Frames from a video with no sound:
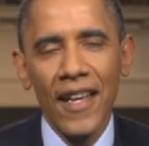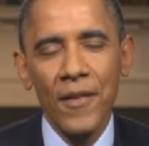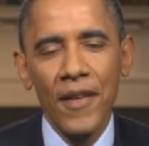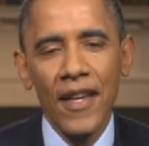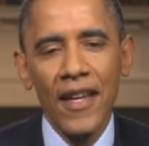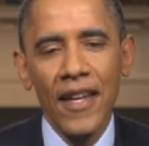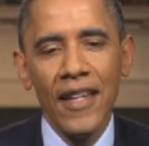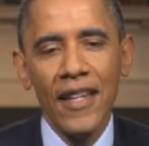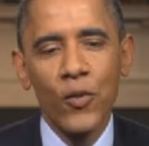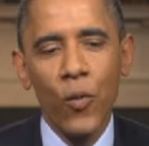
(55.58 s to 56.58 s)

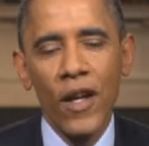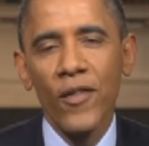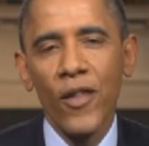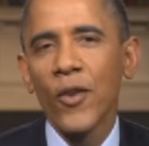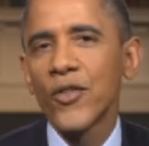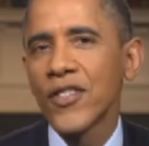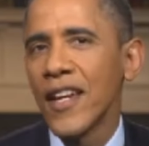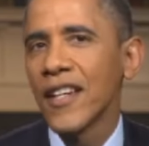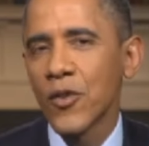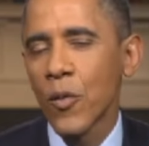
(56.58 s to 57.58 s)
It's one of those
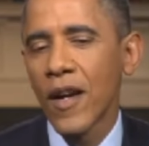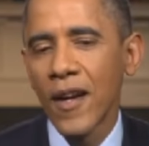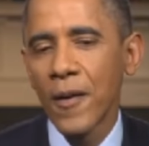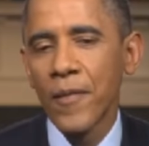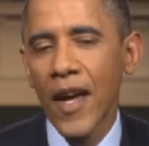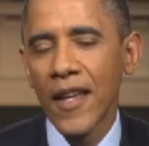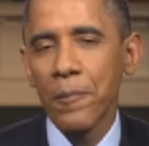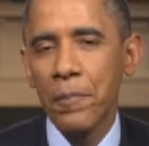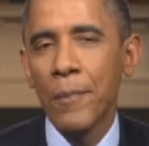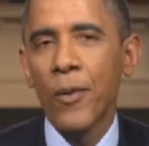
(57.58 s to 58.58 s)
things where I
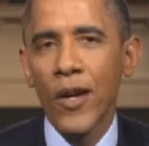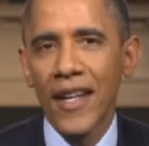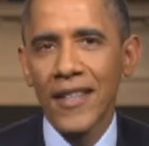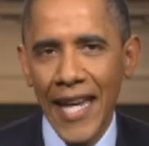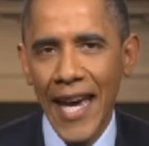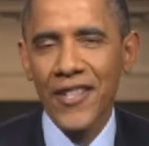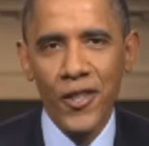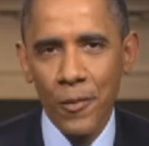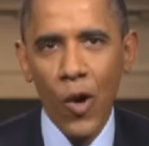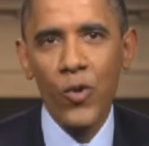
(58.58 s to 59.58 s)
think people get attached
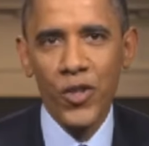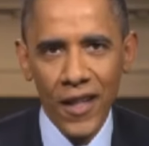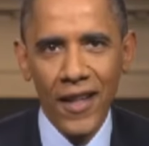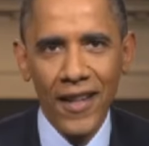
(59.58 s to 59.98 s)
emotionally